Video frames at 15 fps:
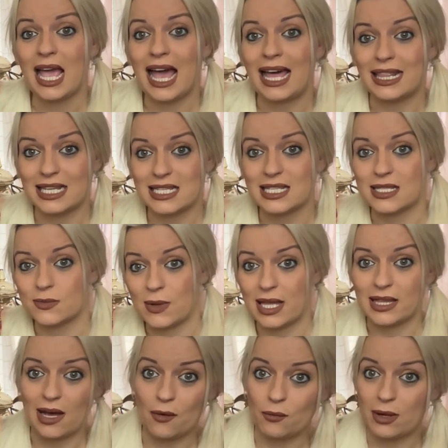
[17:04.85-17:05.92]
And this is where
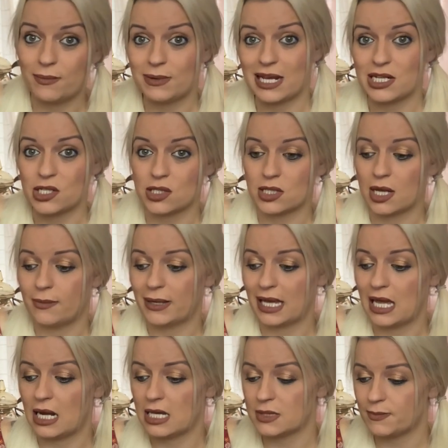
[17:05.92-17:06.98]
that whiplash is coming
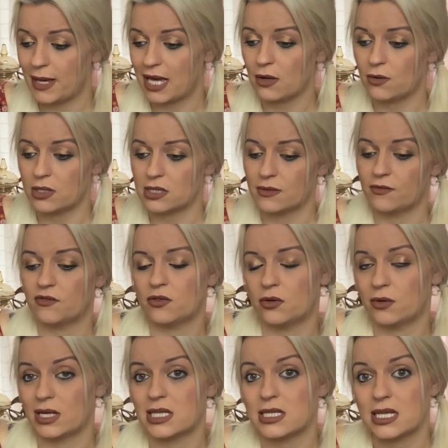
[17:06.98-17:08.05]
in. It's backwards and
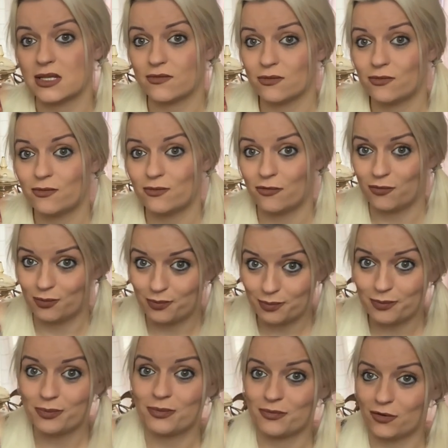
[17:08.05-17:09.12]
forwards. It's
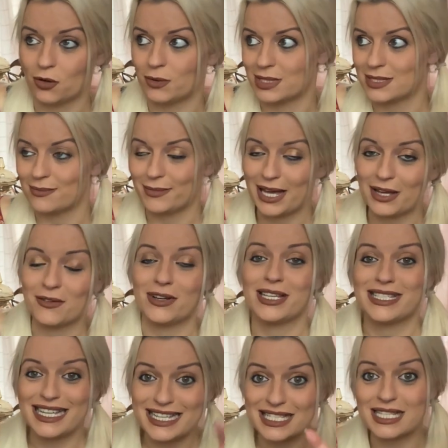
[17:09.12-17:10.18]
forwards and
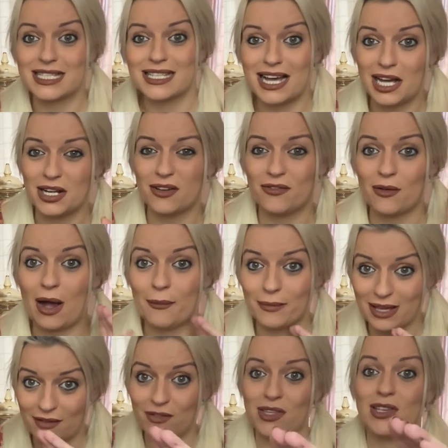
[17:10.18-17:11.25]
backwards. It's this kind of, I'm
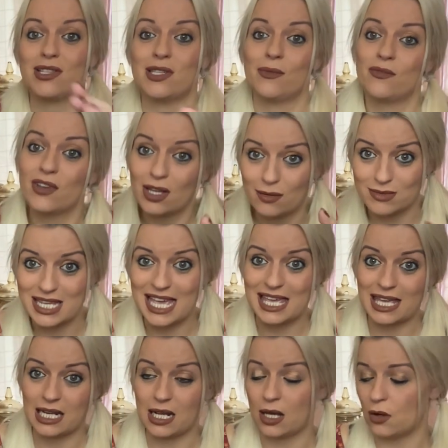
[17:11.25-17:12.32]
giving you something, I'm
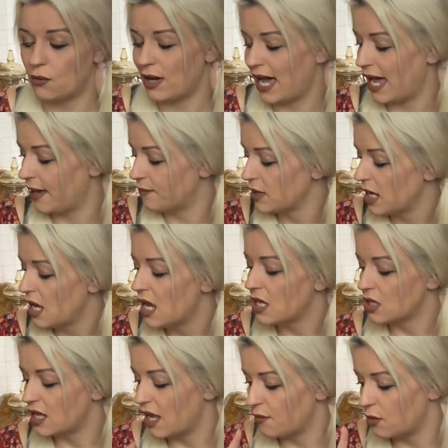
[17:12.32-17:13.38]
taking it away.
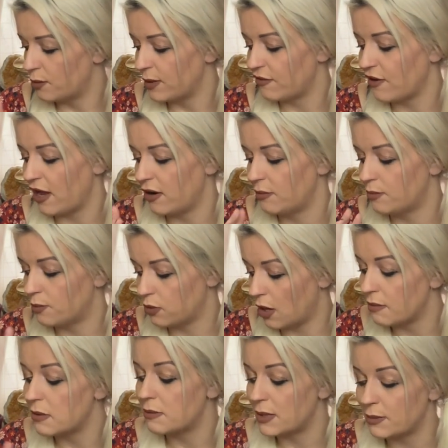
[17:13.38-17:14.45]
They will be
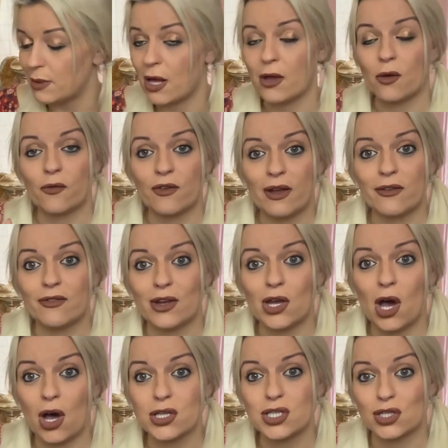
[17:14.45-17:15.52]
probably blowing very, very
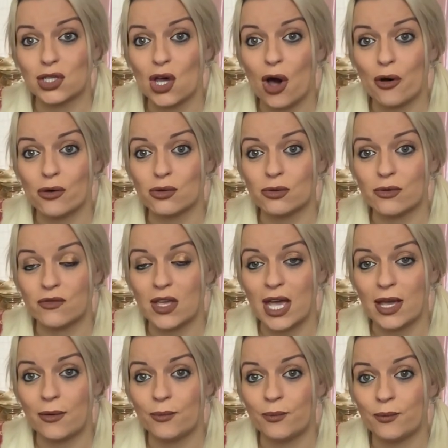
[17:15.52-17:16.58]
hot and cold with
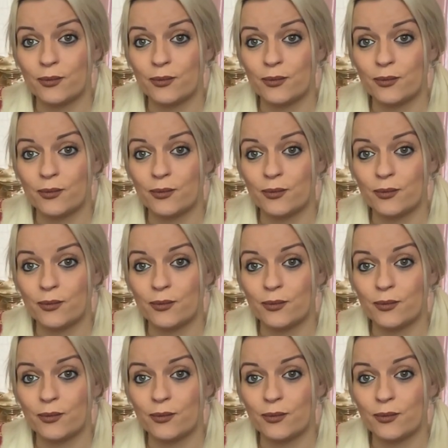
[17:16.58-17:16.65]
you.